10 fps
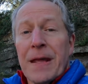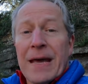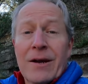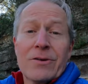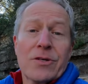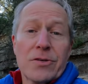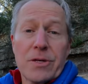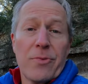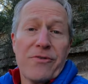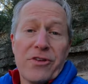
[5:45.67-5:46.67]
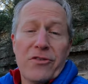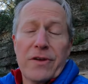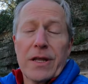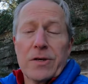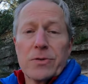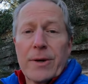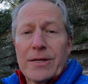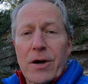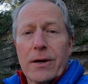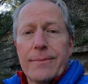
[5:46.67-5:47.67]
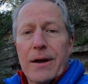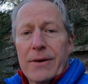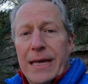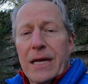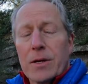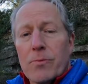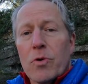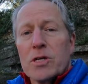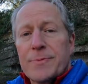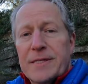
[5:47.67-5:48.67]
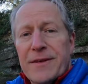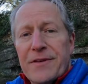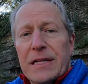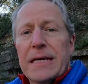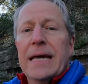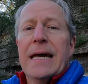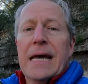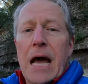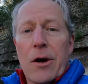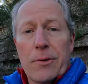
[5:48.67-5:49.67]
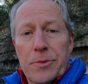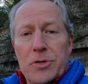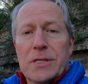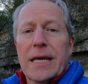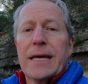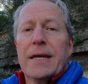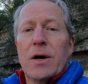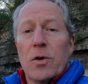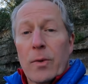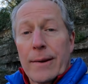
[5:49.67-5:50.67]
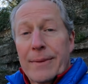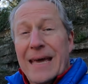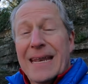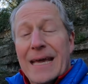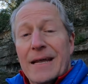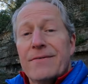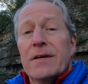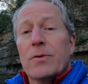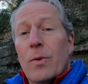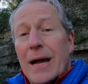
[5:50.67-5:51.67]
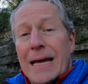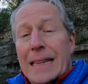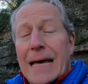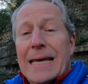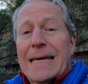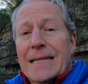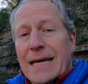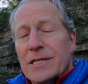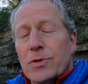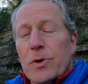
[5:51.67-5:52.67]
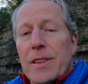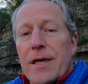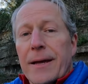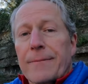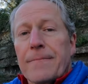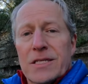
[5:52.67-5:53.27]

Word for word: and also some review videos where I talk about gear more specifically, how I'm using it, what I'm getting out of it, why I like it, that sort of thing.